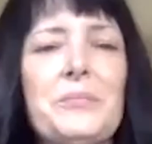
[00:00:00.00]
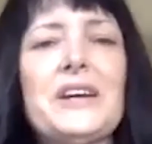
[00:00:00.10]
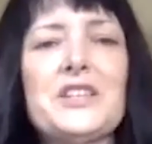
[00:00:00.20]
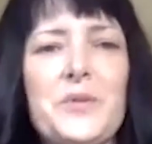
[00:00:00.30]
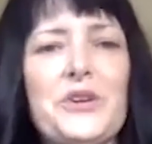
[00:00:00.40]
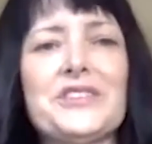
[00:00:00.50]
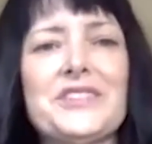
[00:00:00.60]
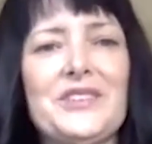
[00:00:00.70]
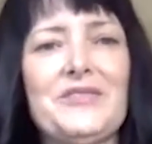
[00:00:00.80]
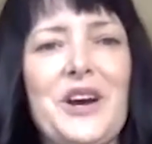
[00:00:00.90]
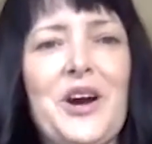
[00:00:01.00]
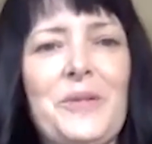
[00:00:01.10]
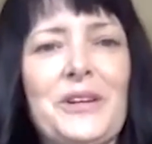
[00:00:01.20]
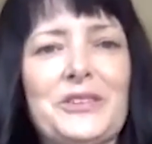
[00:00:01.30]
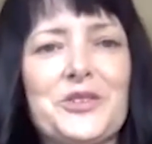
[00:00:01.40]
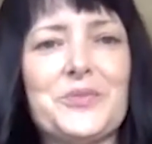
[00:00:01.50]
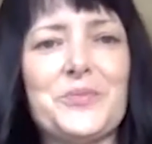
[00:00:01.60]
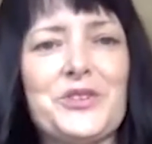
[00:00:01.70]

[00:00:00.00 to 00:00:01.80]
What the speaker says: my experience of chiropractors,